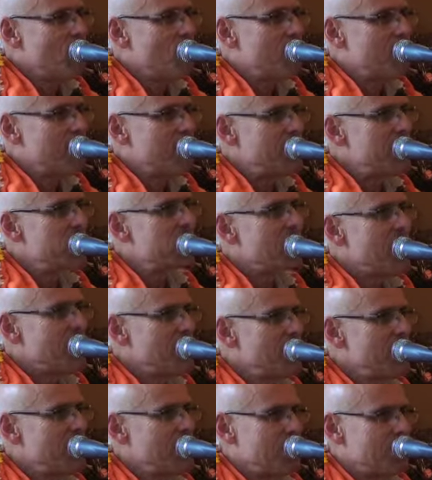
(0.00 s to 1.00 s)
already
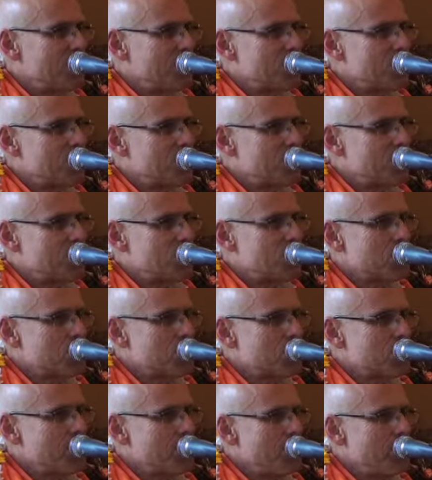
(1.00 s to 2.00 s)
some knowledge.
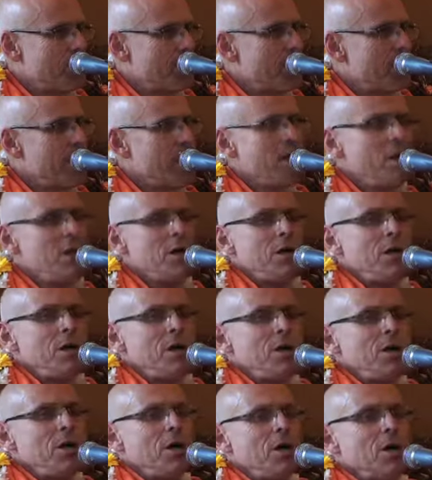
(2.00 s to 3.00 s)

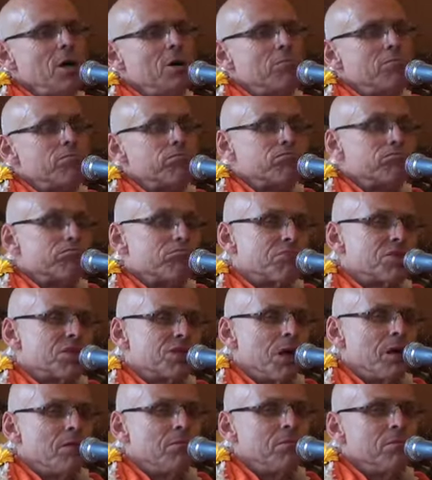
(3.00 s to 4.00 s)
Uh, uh,
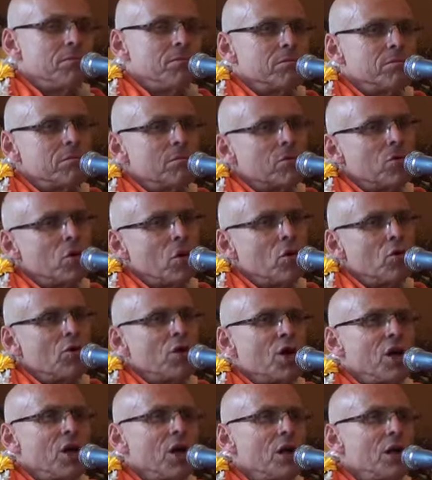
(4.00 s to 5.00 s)
some,
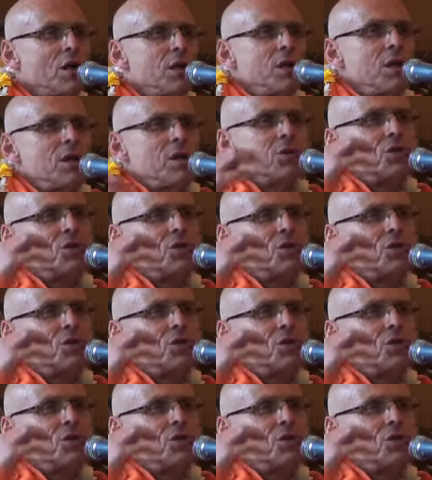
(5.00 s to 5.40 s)
okay,